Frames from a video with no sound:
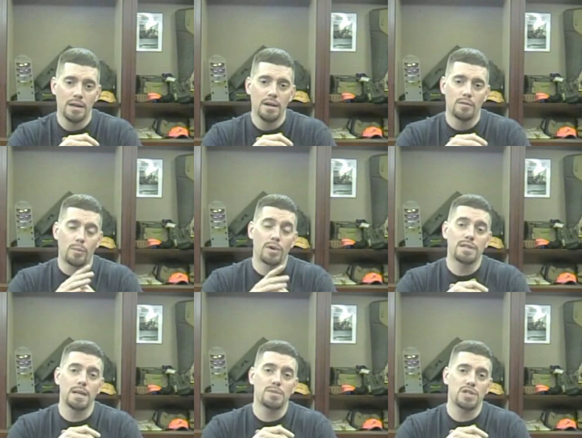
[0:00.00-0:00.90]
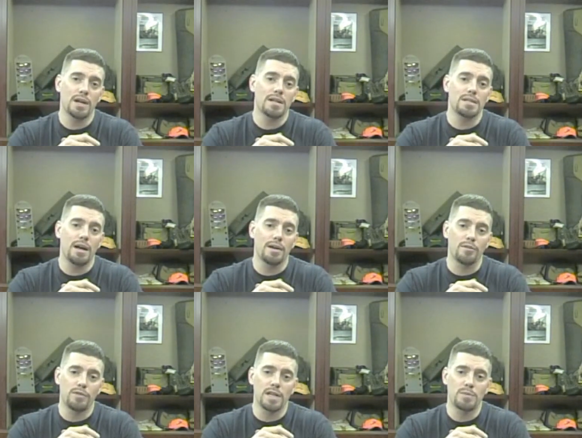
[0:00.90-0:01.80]
For more tips, check us out on
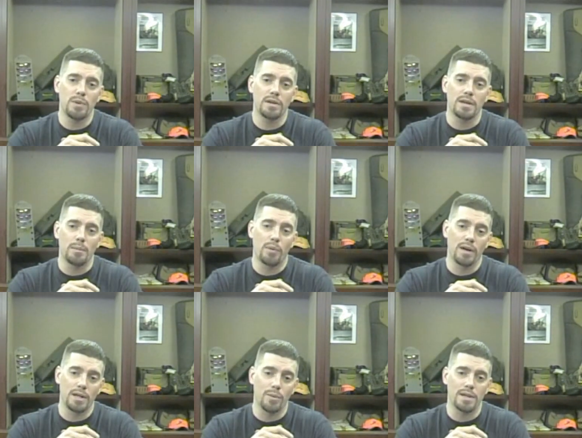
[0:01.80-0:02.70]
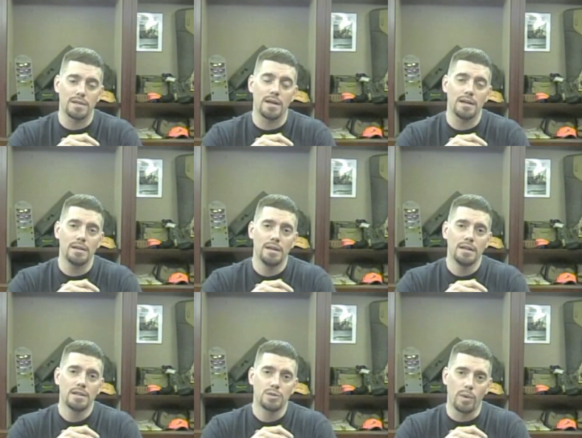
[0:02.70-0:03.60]
Facebook at Beretta USA,
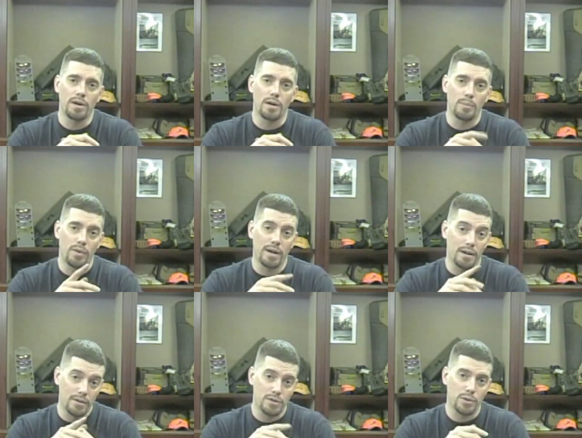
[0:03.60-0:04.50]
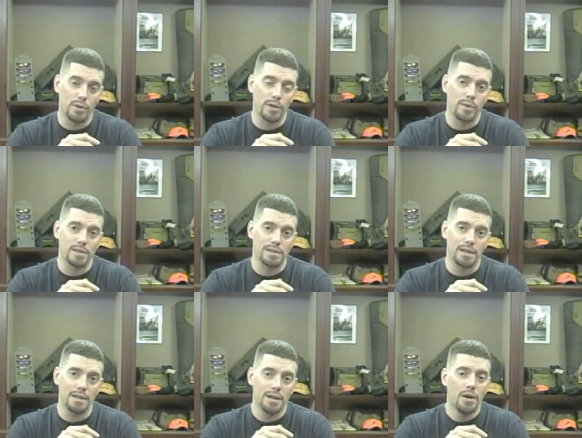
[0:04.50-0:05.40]
Twitter at
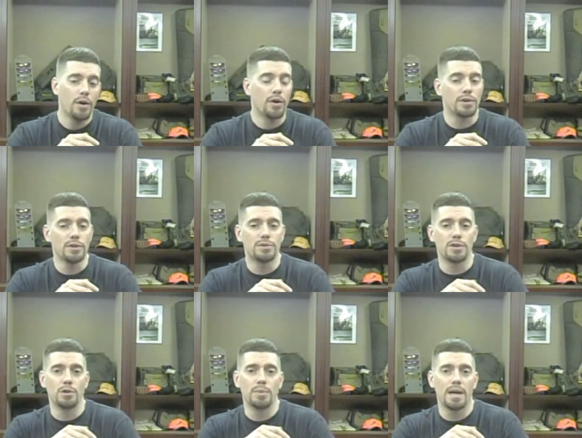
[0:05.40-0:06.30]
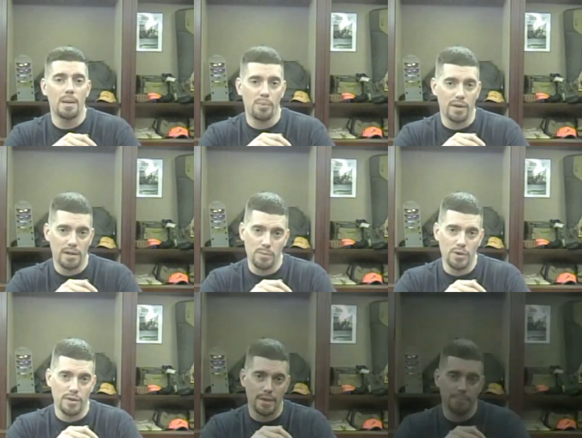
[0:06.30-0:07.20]
Beretta_USA, or YouTube at Beretta
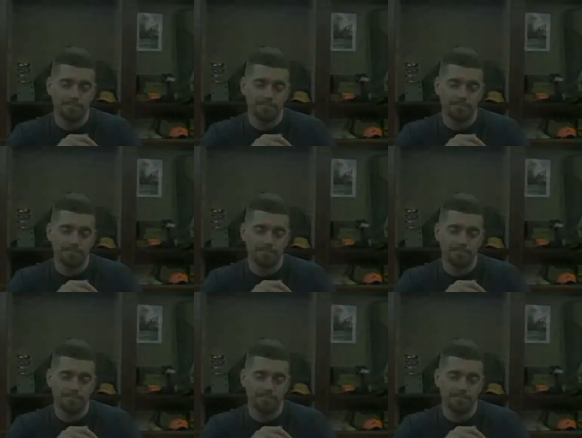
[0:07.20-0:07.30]
Community.